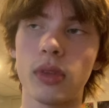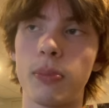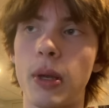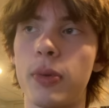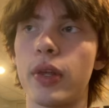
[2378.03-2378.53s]

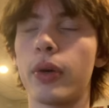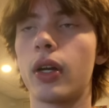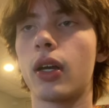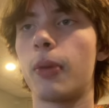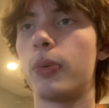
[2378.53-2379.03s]
Maybe there were a
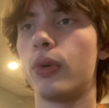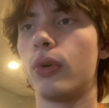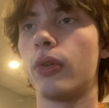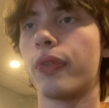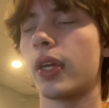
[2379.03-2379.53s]

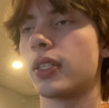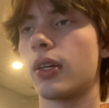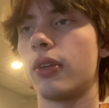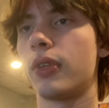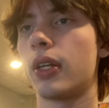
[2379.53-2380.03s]
couple things I could
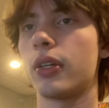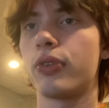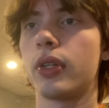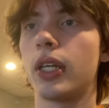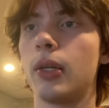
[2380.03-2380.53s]
have done
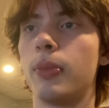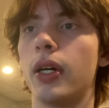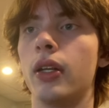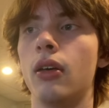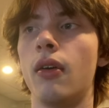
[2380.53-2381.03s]
differently,
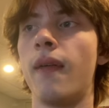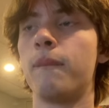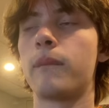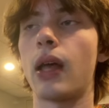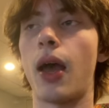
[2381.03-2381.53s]
but
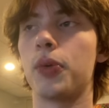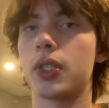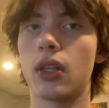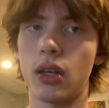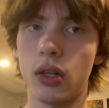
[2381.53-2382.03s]
I was
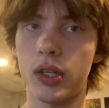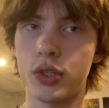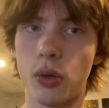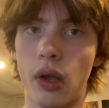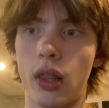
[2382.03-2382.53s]
literally just
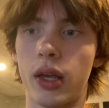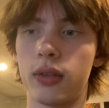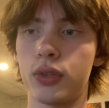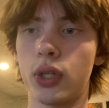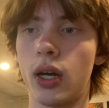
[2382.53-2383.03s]
going
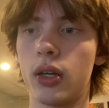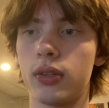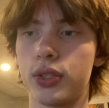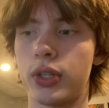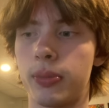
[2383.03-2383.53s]
draw,
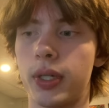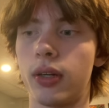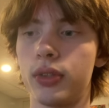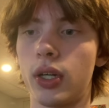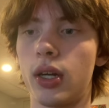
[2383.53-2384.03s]
Screamtail,
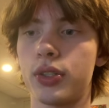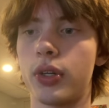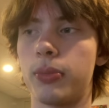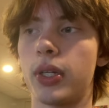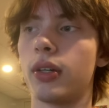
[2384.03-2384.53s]
draw,
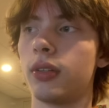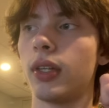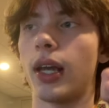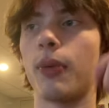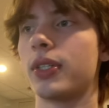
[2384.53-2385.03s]
Screamtail.
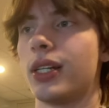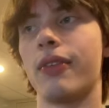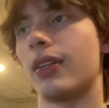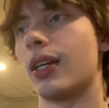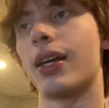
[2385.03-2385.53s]
I wasn't even
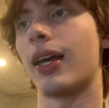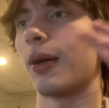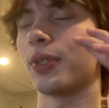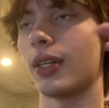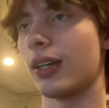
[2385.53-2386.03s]
thinking. I
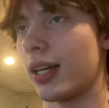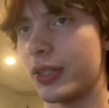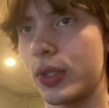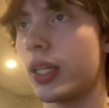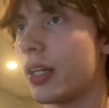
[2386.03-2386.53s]
was I
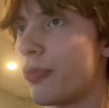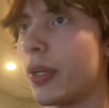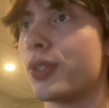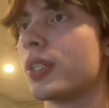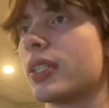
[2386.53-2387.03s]
just need to
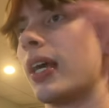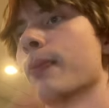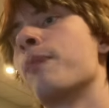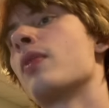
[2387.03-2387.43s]
finish this game.